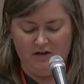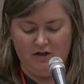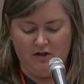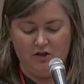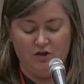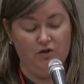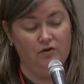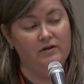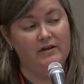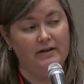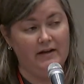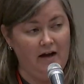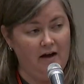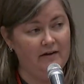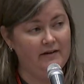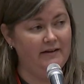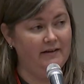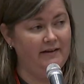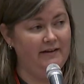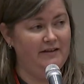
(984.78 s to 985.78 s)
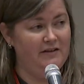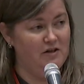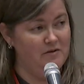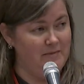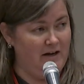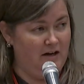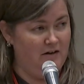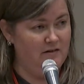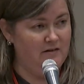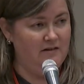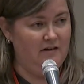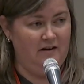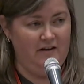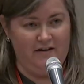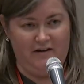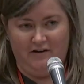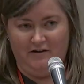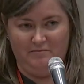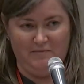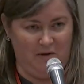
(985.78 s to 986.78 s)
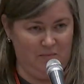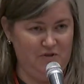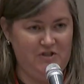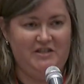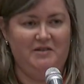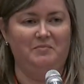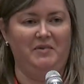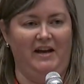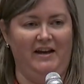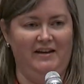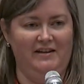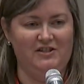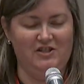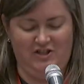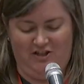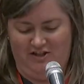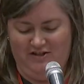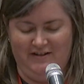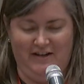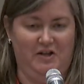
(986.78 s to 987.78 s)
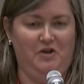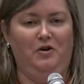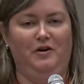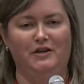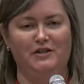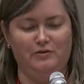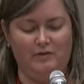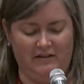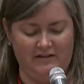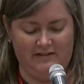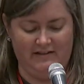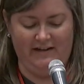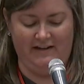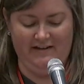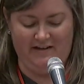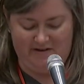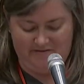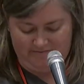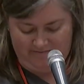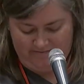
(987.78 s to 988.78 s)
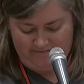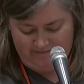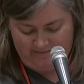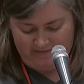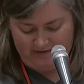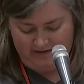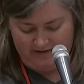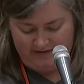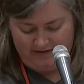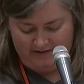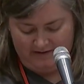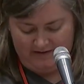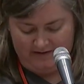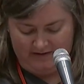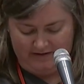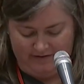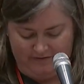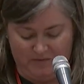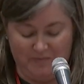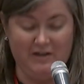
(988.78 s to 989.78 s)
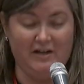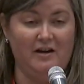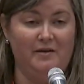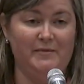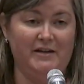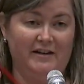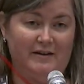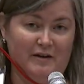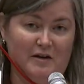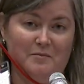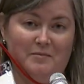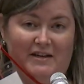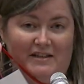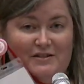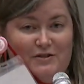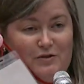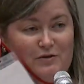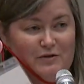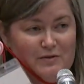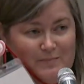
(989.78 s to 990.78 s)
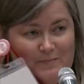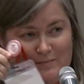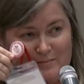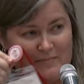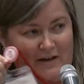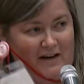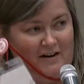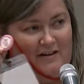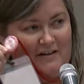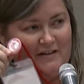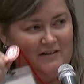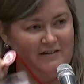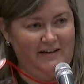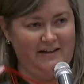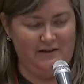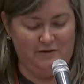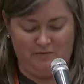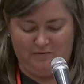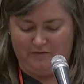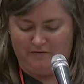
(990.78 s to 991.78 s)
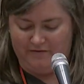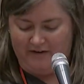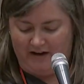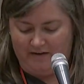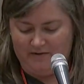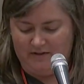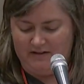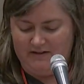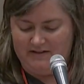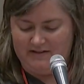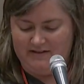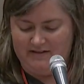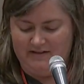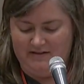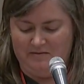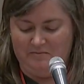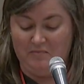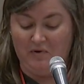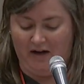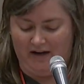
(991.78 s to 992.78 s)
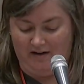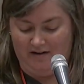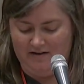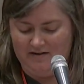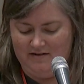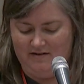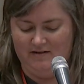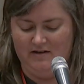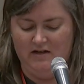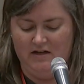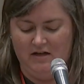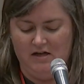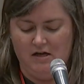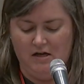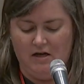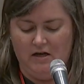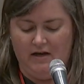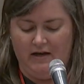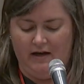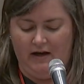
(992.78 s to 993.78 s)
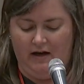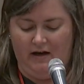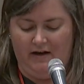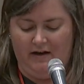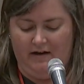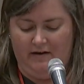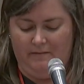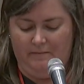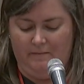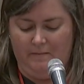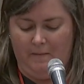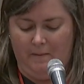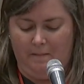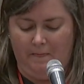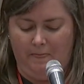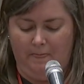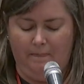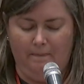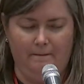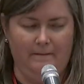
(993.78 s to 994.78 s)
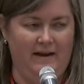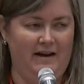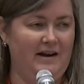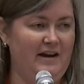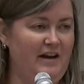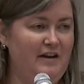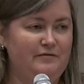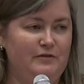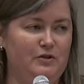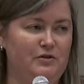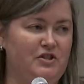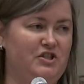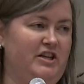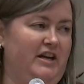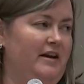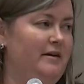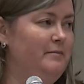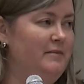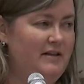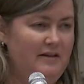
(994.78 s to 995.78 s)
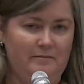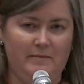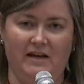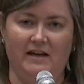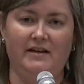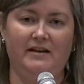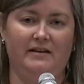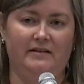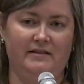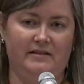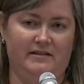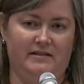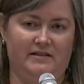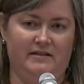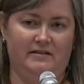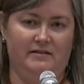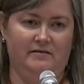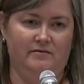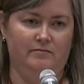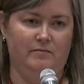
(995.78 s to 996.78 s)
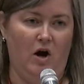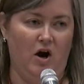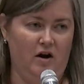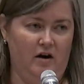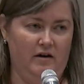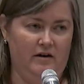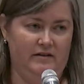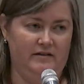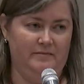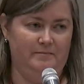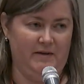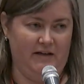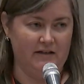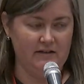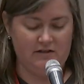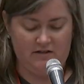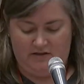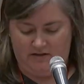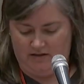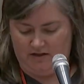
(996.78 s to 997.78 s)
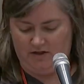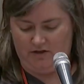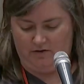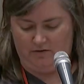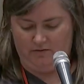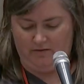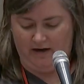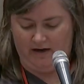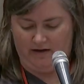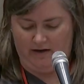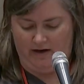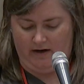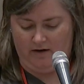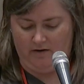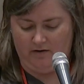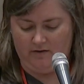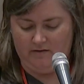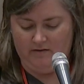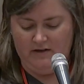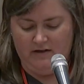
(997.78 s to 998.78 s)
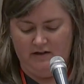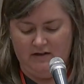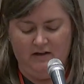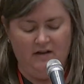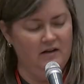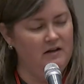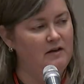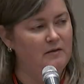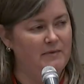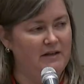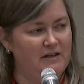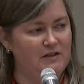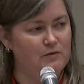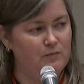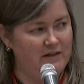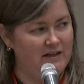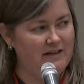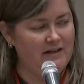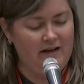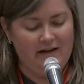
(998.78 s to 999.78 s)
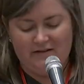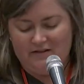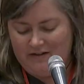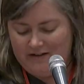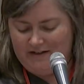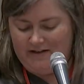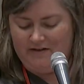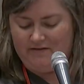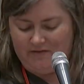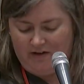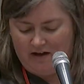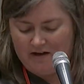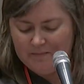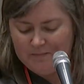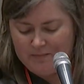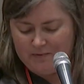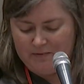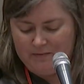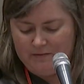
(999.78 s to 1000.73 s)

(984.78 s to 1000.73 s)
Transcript: You can calculate your amount on our membership page. I encourage you all to sign up. If you become an income-based dues payer, you'll get a fabulous button. And I have no shame in making this hard pitch to you right now, because we can either give up,